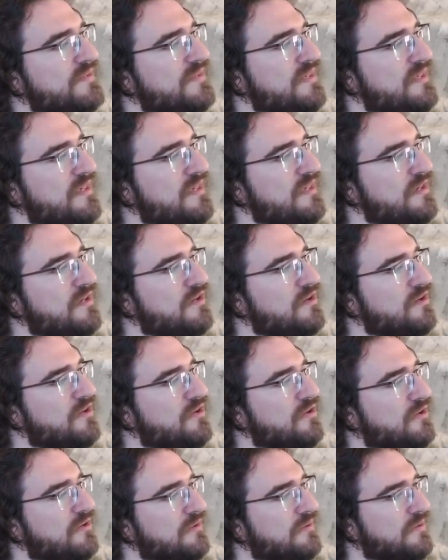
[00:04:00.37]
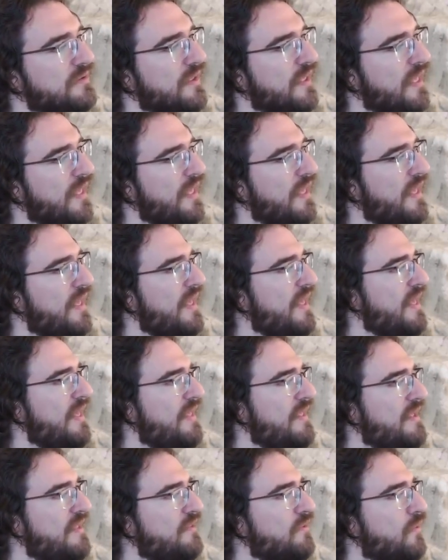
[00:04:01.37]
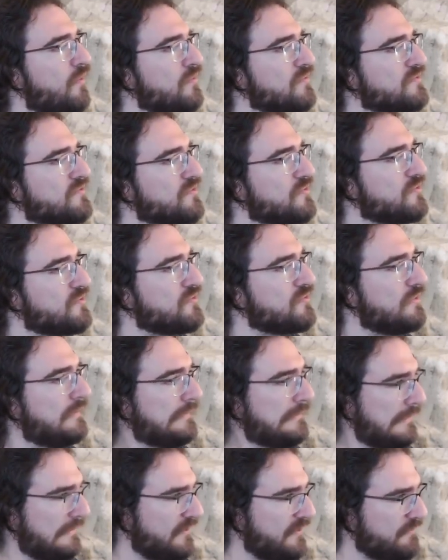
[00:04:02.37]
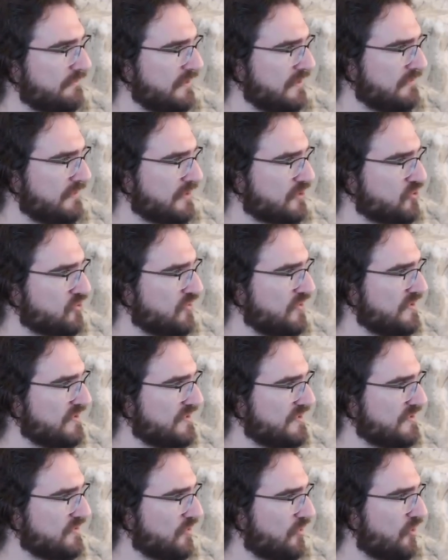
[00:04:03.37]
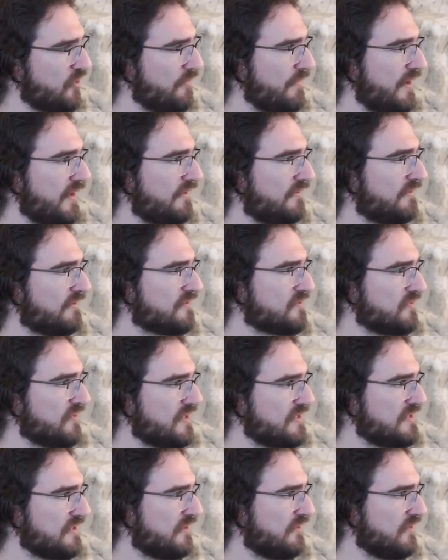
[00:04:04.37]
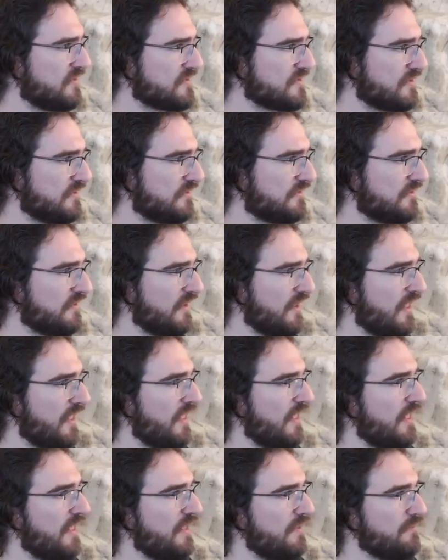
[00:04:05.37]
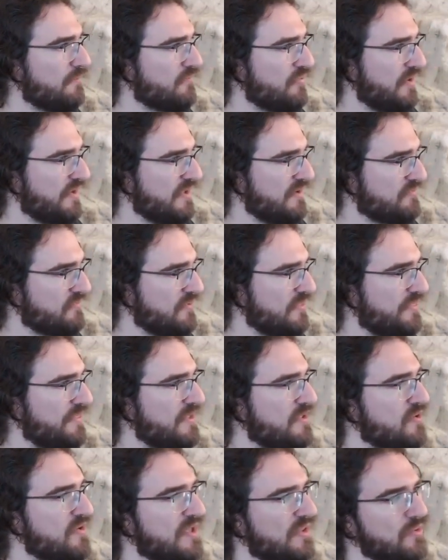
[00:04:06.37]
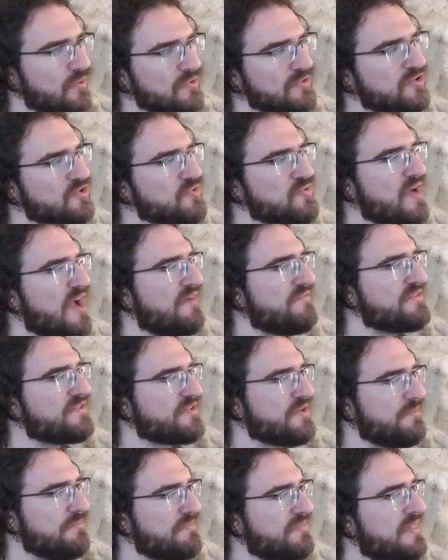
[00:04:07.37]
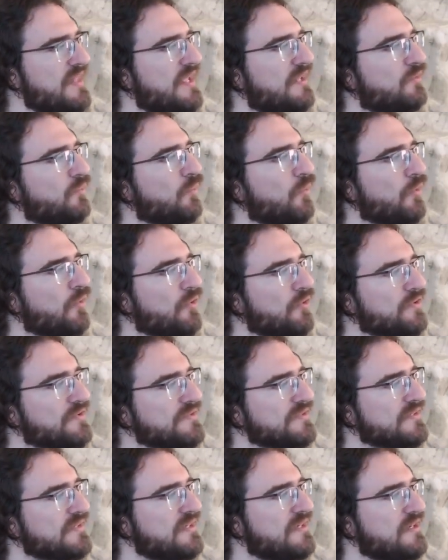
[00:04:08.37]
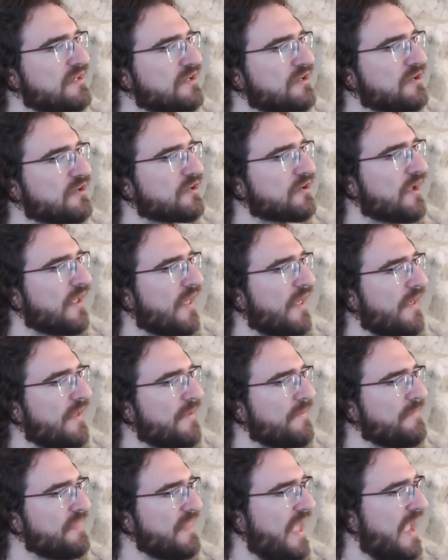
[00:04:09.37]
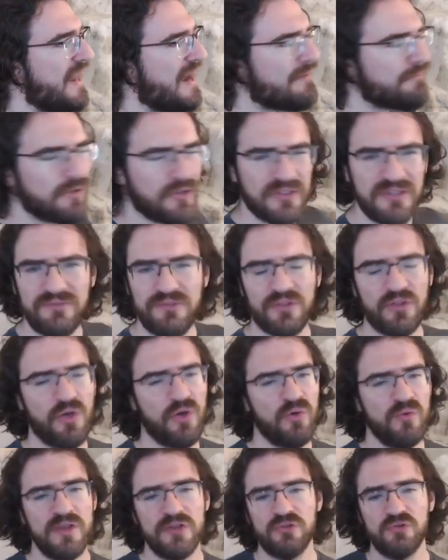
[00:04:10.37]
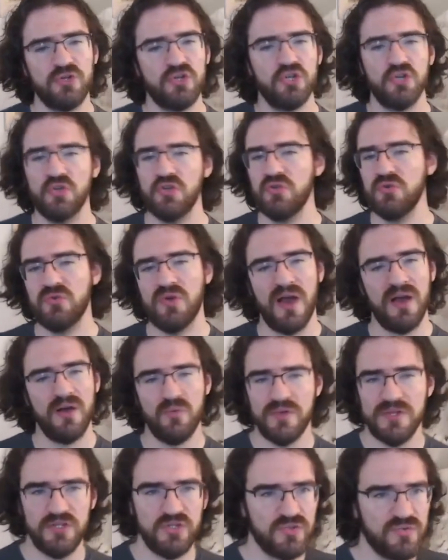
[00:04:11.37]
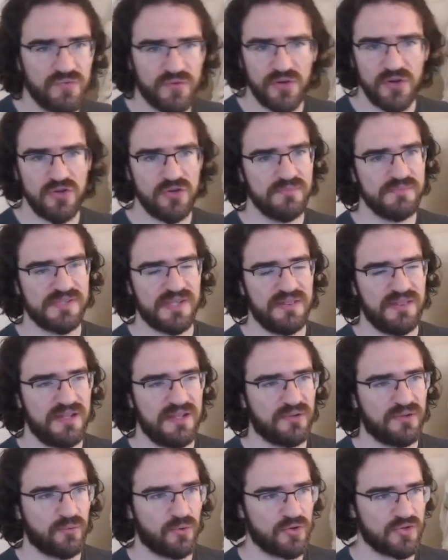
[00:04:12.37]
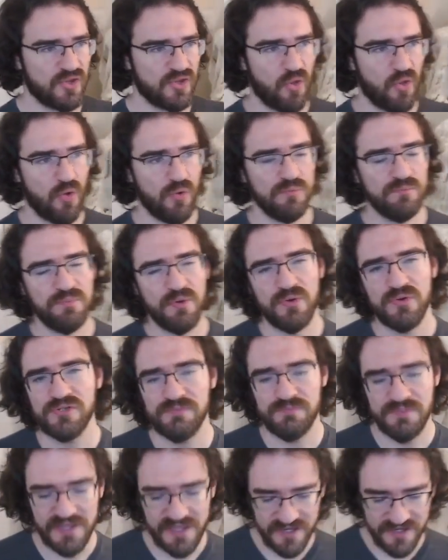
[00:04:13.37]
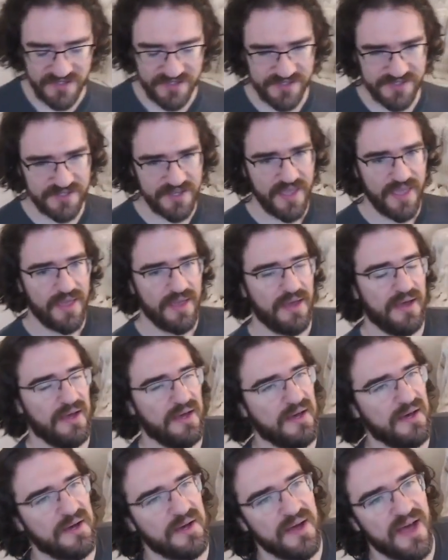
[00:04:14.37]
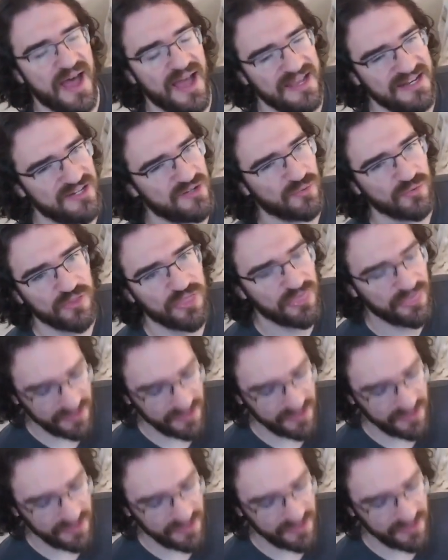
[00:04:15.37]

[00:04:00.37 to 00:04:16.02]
here, and also let's sure this is a comment so that it doesn't break everything. You can also have some networks here, and I'm not even going to show you how we do volumes and networks on Compose because I don't think